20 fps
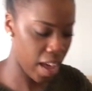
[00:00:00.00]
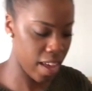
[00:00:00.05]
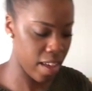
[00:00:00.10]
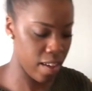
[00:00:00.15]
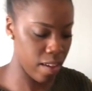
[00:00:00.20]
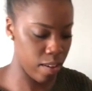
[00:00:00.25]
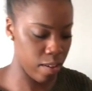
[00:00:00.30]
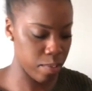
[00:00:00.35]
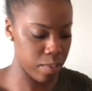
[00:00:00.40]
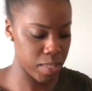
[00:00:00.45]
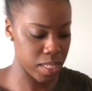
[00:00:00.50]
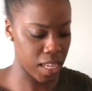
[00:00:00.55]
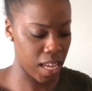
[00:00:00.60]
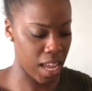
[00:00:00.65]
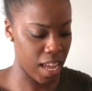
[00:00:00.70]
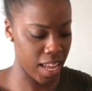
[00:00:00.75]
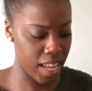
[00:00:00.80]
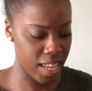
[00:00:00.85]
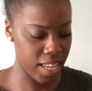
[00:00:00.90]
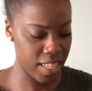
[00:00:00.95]
high hopes,
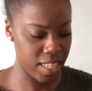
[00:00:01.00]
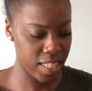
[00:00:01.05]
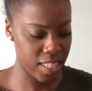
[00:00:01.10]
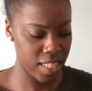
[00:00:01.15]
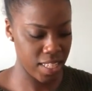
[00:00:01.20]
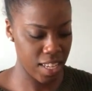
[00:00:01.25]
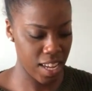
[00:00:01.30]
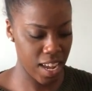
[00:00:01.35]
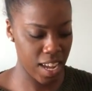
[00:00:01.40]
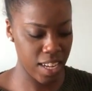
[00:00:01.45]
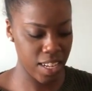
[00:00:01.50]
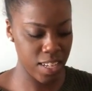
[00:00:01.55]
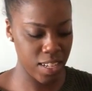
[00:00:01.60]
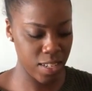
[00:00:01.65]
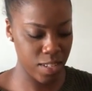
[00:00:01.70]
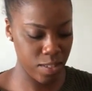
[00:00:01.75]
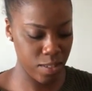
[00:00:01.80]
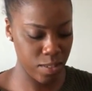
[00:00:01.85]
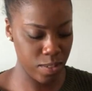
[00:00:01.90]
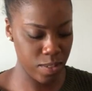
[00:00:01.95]
guys. I
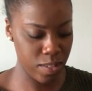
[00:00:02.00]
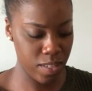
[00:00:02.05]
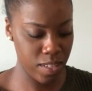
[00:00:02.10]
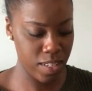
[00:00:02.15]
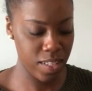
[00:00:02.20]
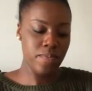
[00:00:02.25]
do.